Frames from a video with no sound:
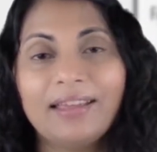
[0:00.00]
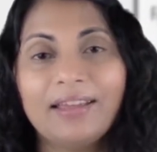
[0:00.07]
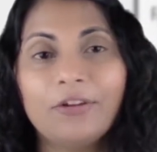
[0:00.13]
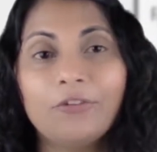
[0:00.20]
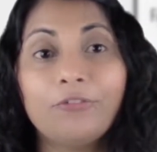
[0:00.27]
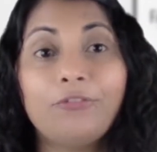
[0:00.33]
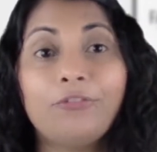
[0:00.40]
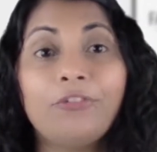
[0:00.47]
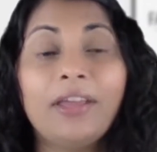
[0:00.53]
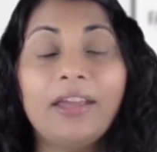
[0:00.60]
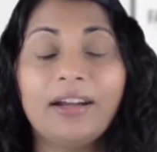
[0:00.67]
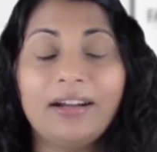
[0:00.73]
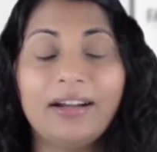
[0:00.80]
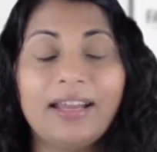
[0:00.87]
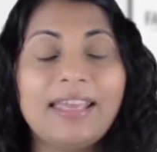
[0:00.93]

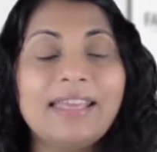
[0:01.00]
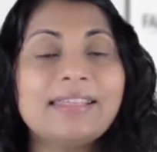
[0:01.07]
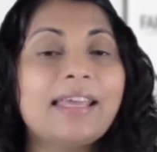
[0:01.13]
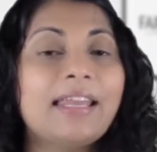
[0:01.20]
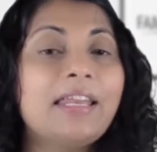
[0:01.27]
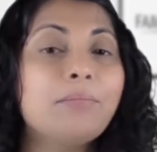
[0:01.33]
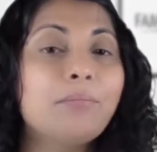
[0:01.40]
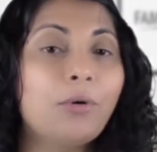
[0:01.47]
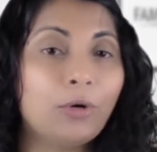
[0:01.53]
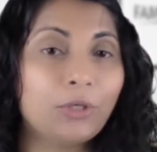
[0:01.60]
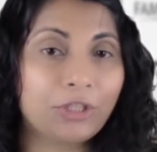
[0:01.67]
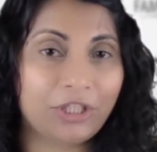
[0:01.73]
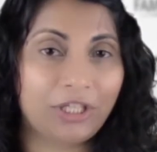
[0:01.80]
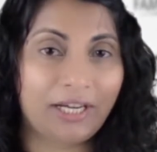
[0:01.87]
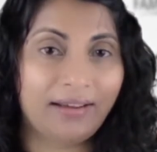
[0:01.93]
Fear is an
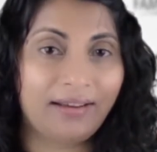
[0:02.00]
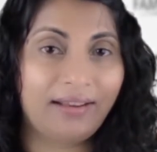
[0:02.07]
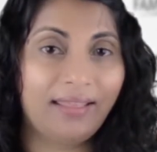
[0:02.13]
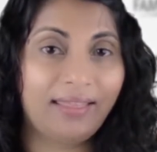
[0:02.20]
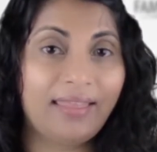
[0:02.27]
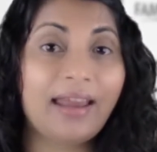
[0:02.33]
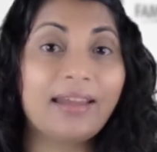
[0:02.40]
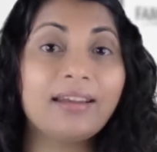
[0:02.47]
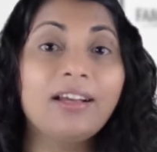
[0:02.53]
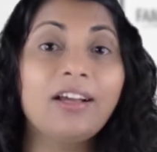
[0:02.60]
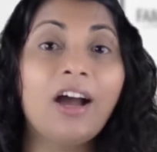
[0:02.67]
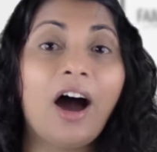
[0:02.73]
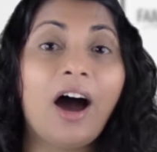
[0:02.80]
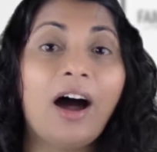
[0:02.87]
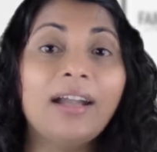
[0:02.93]
emotion that
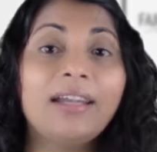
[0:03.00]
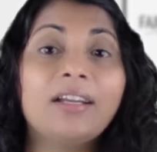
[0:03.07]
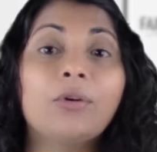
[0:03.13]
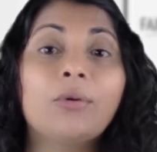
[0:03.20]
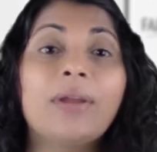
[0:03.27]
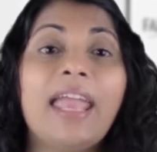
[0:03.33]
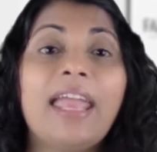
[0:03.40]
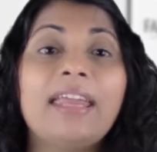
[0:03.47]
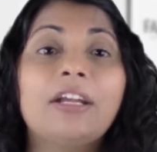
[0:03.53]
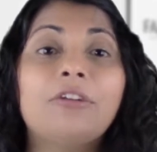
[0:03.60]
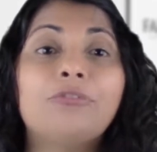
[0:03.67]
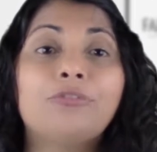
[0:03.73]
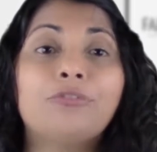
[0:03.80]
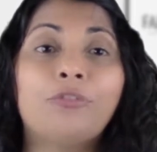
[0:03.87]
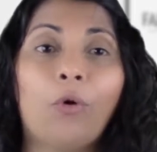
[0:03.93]
God
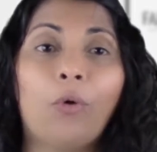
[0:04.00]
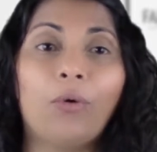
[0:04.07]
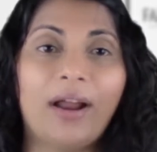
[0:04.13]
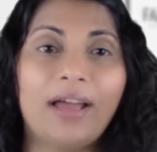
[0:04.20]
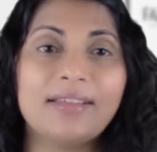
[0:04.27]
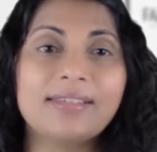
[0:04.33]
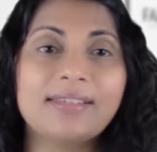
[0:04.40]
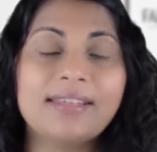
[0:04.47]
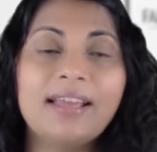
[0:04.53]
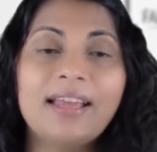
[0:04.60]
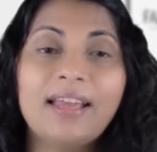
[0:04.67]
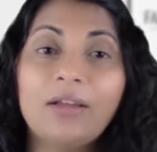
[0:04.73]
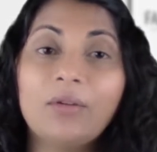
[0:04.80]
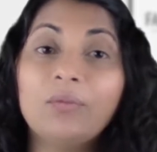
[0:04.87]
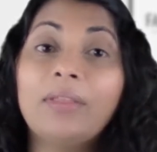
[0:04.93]
created for us
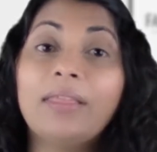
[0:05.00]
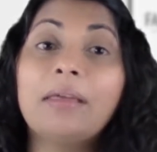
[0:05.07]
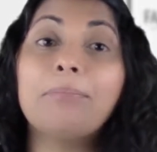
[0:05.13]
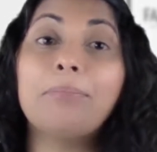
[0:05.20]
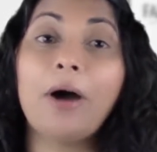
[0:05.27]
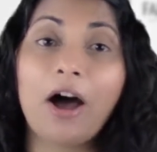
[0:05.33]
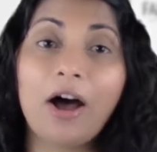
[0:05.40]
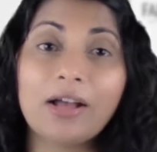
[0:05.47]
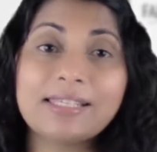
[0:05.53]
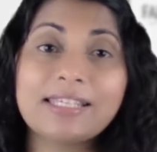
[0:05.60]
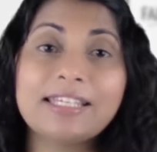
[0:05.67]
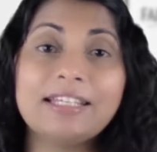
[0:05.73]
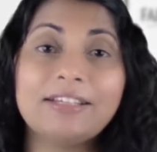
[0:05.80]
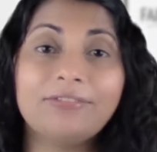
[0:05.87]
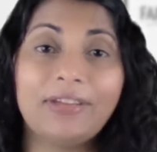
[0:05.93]
with a
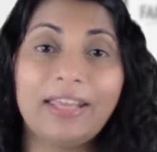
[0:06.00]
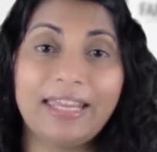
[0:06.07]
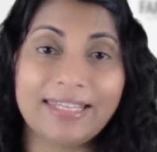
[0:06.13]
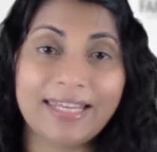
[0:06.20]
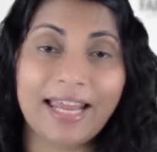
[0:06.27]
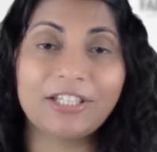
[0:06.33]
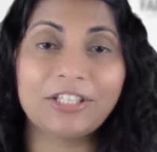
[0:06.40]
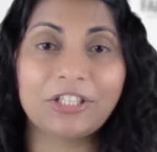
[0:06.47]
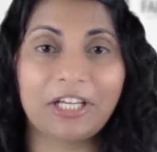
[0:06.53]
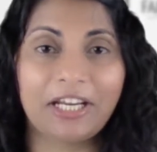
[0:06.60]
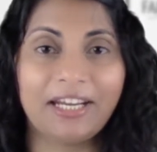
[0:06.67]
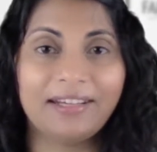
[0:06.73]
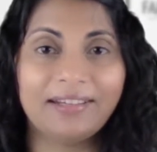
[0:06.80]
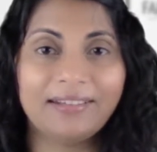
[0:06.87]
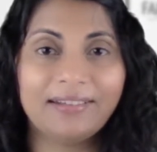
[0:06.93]
positive
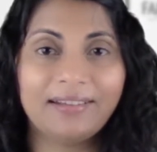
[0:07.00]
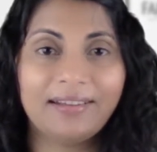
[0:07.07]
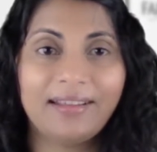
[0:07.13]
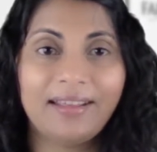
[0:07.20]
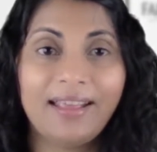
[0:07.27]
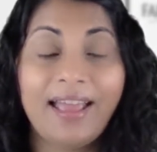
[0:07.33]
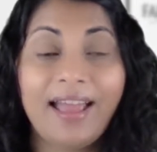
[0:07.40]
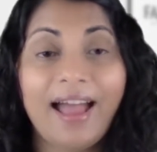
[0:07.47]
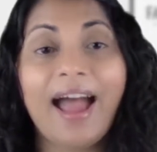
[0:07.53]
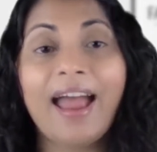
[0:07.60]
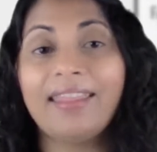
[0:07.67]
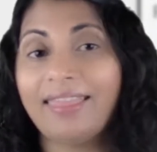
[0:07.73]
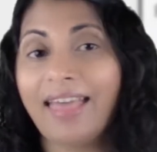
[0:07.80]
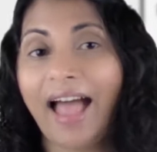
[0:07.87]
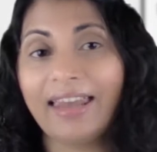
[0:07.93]
intention,
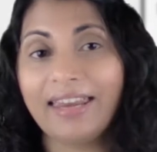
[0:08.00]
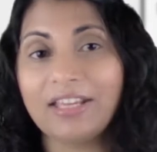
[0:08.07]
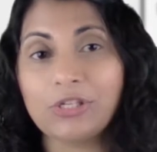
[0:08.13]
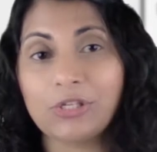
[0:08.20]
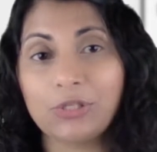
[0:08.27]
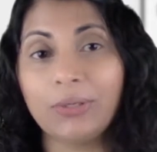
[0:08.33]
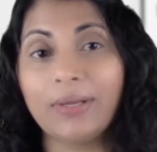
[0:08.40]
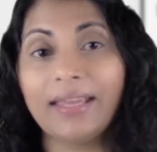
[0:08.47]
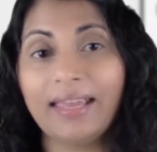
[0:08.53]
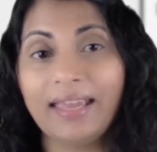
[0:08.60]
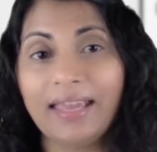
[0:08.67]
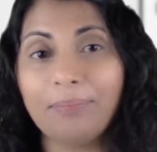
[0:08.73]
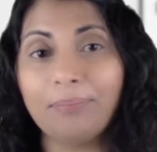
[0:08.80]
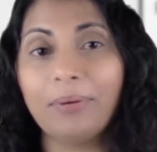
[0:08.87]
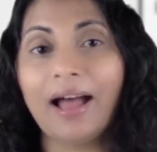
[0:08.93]
and that is to
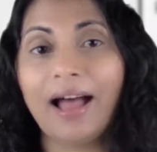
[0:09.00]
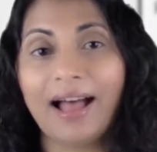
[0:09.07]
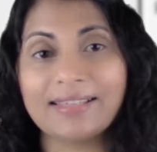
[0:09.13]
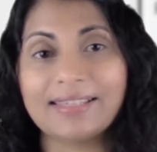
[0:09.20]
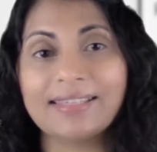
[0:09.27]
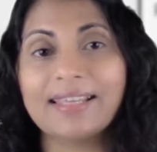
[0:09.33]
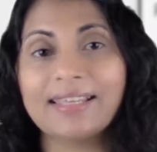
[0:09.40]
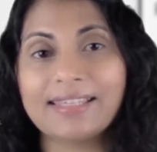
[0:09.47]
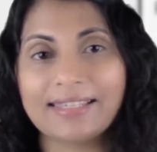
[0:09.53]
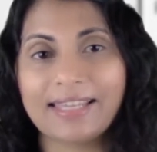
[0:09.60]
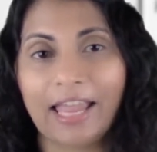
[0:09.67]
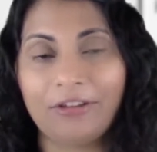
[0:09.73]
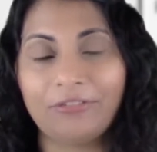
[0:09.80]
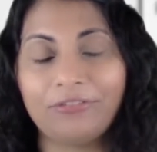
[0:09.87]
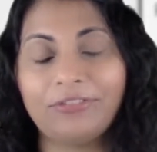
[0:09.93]
keep us
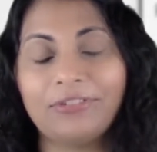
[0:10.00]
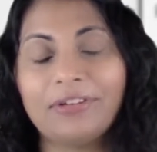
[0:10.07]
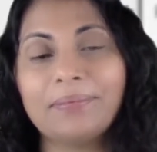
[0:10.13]
safe.